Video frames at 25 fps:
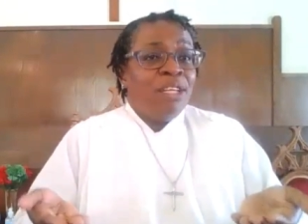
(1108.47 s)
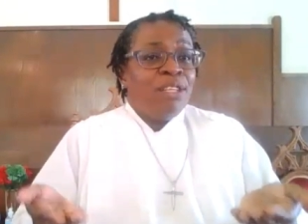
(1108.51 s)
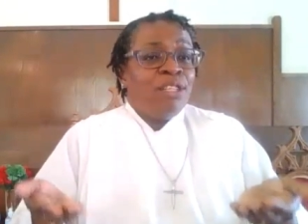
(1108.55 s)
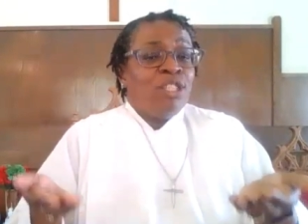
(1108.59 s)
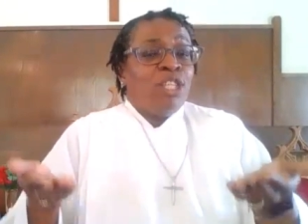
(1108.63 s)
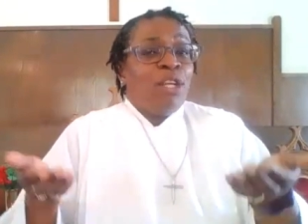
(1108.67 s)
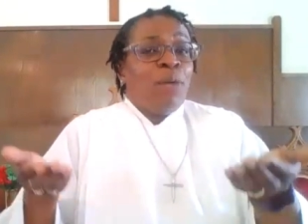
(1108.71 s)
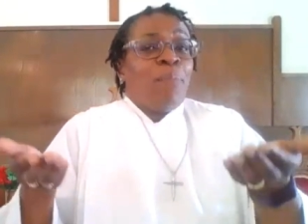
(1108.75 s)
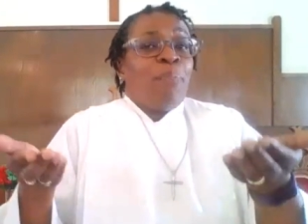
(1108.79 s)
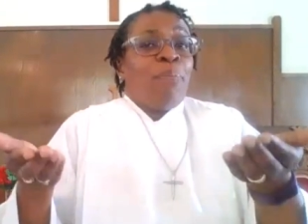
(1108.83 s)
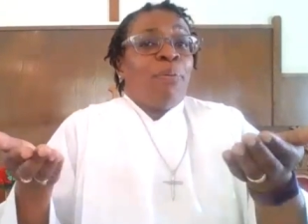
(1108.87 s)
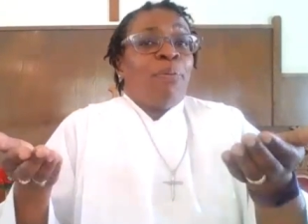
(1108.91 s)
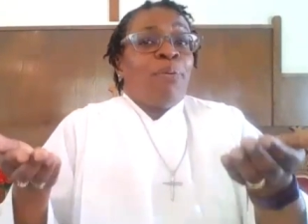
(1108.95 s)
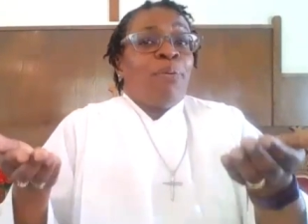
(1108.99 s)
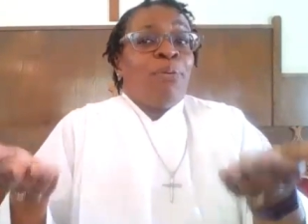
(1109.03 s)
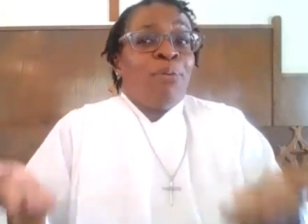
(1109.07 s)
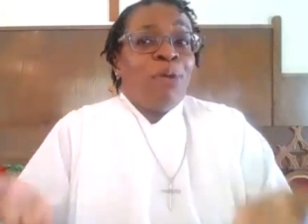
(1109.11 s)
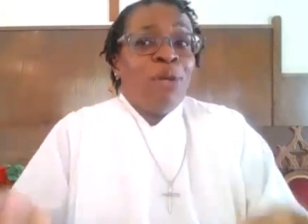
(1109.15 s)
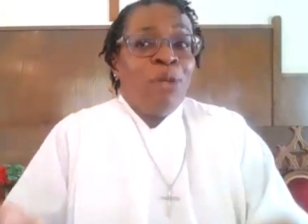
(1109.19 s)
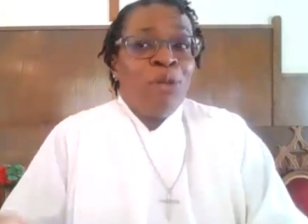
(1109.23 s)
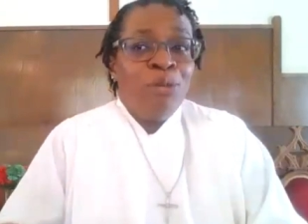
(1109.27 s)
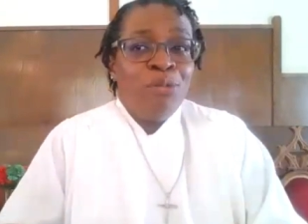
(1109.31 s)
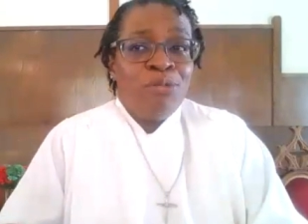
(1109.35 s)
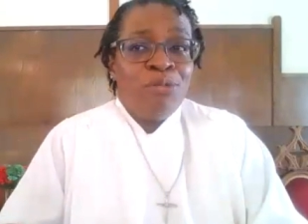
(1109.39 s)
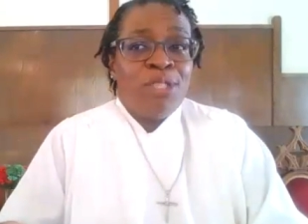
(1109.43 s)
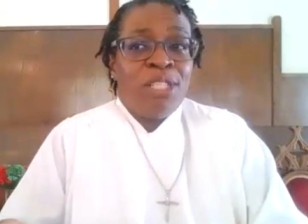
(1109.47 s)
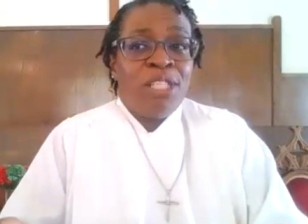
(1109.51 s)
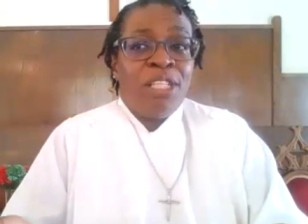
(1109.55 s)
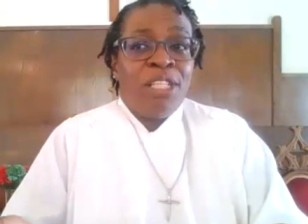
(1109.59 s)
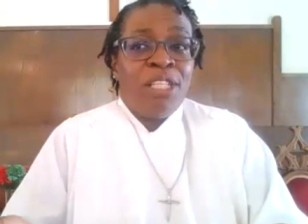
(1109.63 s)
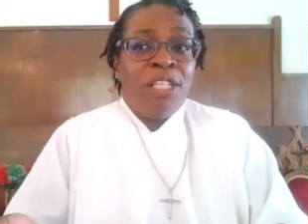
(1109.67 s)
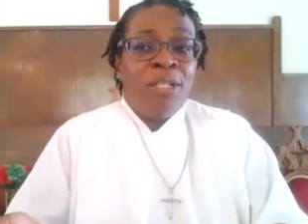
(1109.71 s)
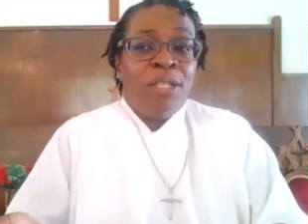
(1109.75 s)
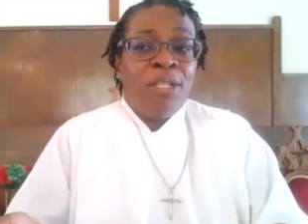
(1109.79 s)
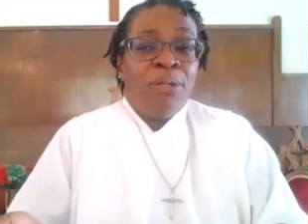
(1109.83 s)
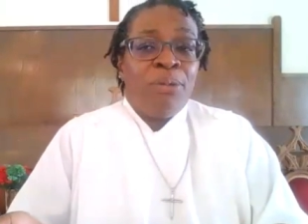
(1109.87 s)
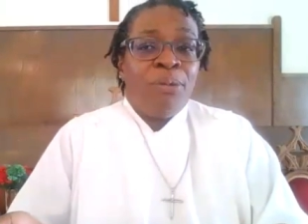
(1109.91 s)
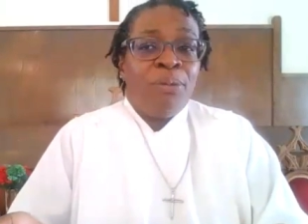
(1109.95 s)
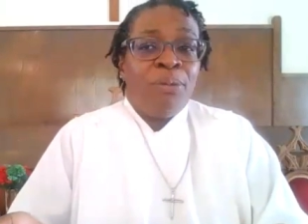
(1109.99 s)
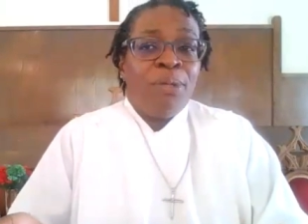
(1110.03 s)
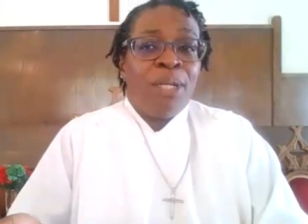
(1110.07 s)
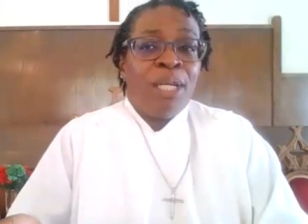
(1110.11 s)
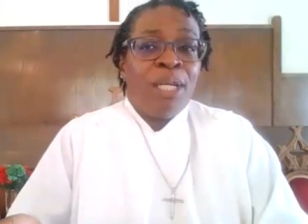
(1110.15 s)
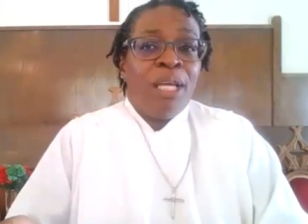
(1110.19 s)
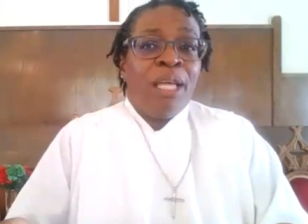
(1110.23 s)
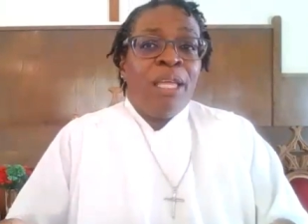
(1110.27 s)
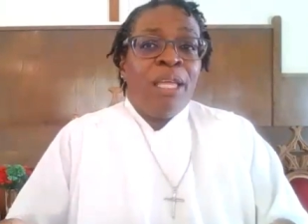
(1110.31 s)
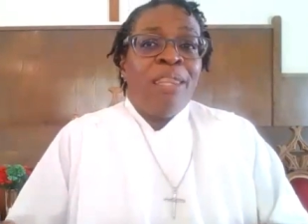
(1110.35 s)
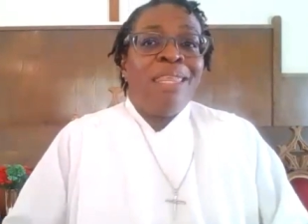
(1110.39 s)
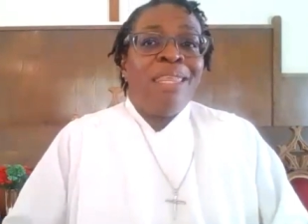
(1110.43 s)
to prove to you
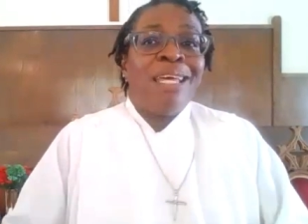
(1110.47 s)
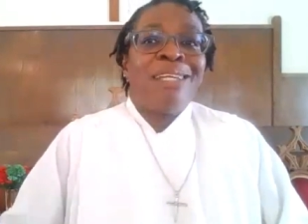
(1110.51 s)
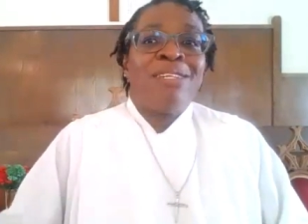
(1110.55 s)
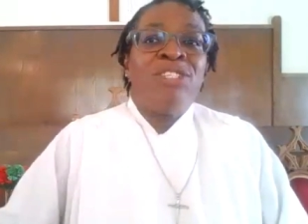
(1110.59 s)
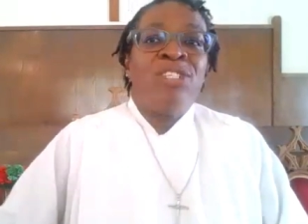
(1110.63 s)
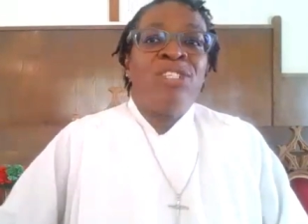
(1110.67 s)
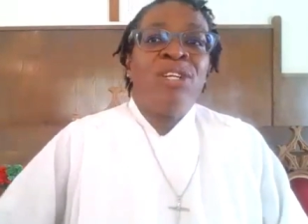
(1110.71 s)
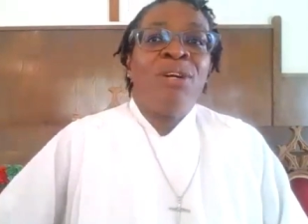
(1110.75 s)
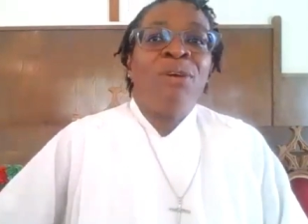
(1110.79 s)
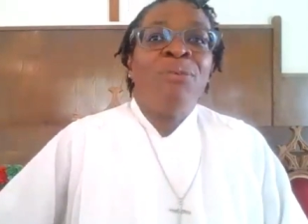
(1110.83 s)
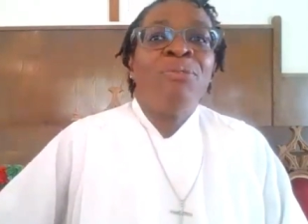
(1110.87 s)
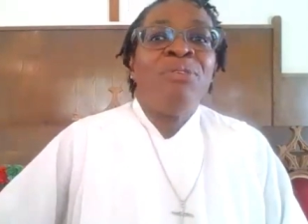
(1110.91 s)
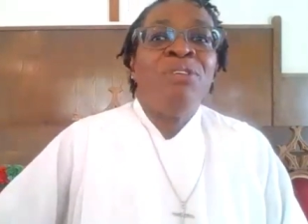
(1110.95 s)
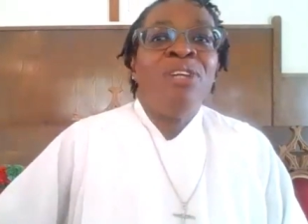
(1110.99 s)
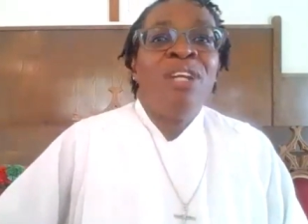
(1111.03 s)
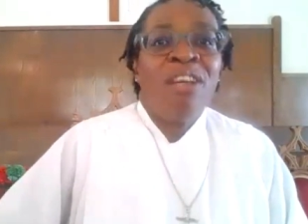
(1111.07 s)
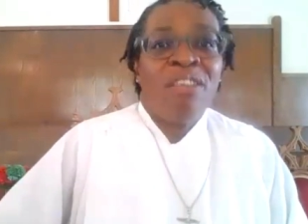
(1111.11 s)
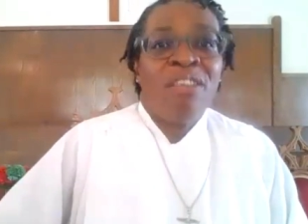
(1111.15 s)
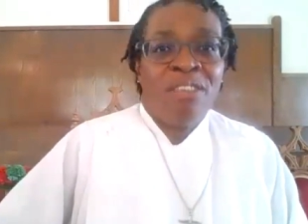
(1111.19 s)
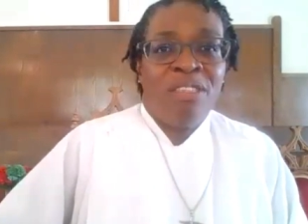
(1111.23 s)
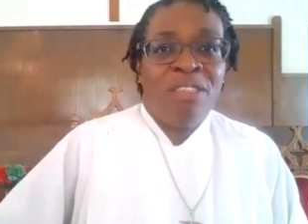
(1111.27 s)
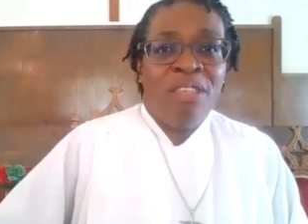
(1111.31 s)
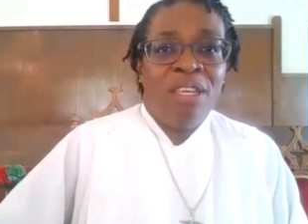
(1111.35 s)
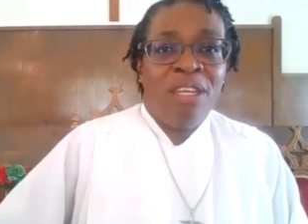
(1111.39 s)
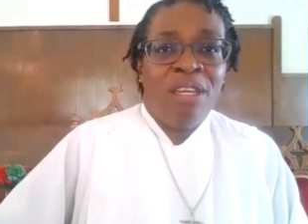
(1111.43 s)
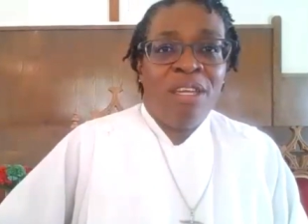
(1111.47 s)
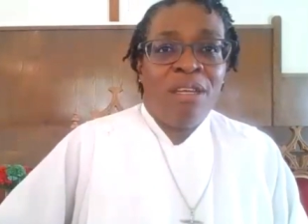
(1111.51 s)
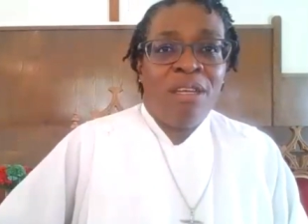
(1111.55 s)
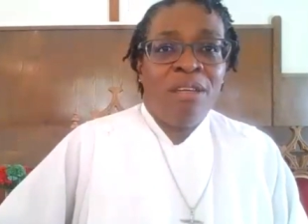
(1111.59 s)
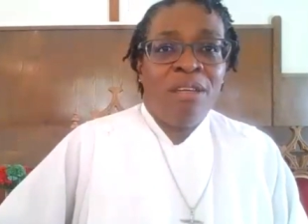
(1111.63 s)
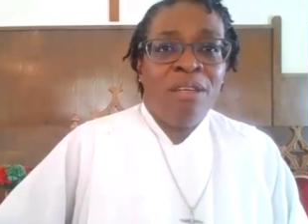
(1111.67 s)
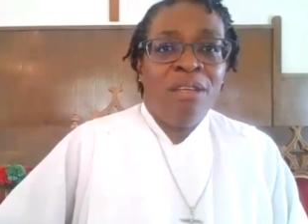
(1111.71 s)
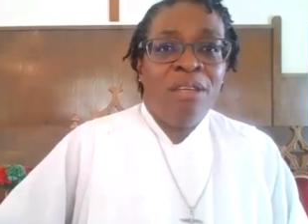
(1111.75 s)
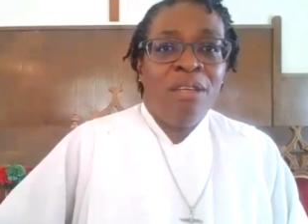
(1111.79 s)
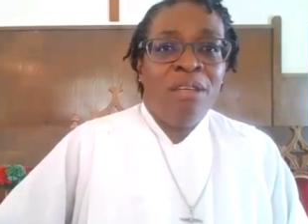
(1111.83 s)
that your nothing